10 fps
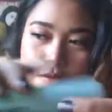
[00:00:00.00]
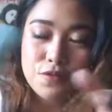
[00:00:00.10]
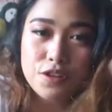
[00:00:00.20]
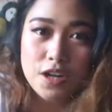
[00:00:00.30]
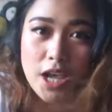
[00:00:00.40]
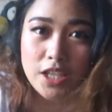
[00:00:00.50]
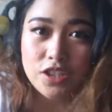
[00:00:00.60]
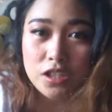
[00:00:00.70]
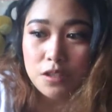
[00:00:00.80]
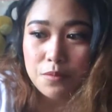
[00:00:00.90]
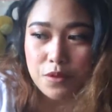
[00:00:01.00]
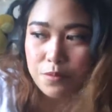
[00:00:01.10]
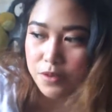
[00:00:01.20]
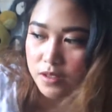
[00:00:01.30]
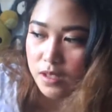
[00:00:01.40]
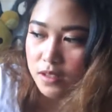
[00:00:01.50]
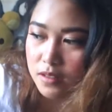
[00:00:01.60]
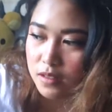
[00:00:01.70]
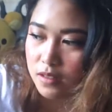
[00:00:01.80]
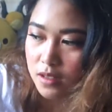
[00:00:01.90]
For hygienic
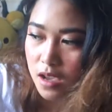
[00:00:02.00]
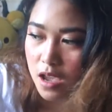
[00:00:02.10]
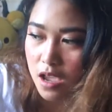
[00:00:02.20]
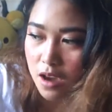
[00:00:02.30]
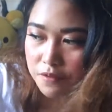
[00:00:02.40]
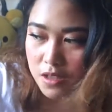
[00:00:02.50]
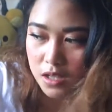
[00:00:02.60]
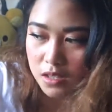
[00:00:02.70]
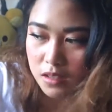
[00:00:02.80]
purposes, I have that.